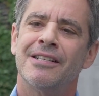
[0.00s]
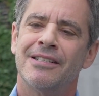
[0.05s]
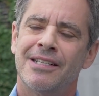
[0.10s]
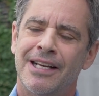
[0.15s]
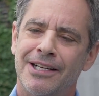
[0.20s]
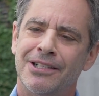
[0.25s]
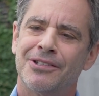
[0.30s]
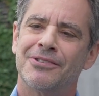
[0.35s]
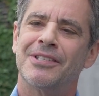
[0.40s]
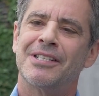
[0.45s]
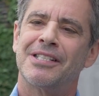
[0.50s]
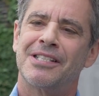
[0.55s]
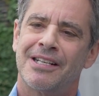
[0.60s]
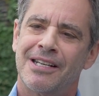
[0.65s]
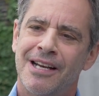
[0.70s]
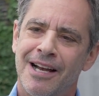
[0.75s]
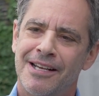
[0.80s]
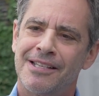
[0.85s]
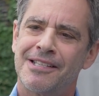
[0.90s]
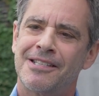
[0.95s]
dangerous
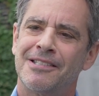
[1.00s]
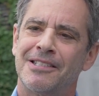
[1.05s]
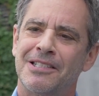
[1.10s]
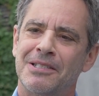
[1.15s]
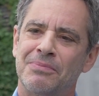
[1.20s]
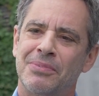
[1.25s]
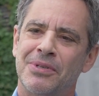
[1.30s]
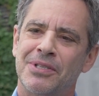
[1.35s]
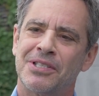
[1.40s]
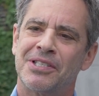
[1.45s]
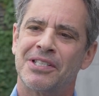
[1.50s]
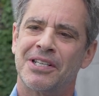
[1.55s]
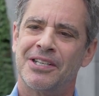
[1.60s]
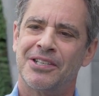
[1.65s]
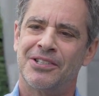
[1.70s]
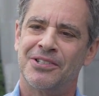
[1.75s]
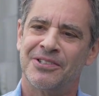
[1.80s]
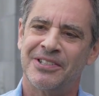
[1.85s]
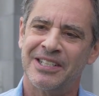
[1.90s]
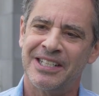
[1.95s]
and hostile and
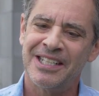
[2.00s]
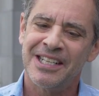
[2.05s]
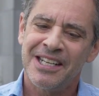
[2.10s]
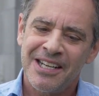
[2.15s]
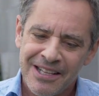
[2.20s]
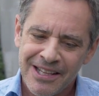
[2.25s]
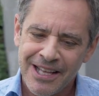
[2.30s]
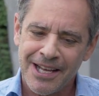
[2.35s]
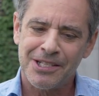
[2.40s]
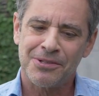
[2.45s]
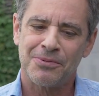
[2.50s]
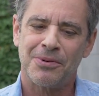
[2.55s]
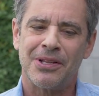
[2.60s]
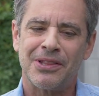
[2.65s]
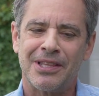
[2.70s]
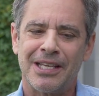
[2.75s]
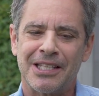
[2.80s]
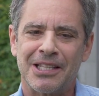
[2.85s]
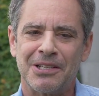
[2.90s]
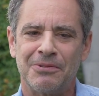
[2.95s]
persecutory. That's
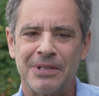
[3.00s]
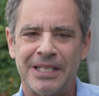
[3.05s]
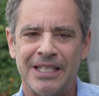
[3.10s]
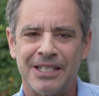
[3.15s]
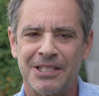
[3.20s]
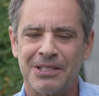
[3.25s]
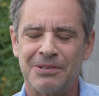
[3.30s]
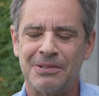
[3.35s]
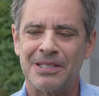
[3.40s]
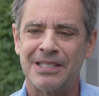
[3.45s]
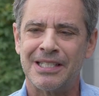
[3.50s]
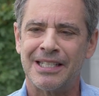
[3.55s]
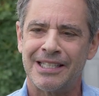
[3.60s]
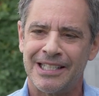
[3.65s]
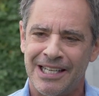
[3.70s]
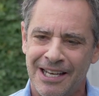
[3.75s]
one thing that we can do with it.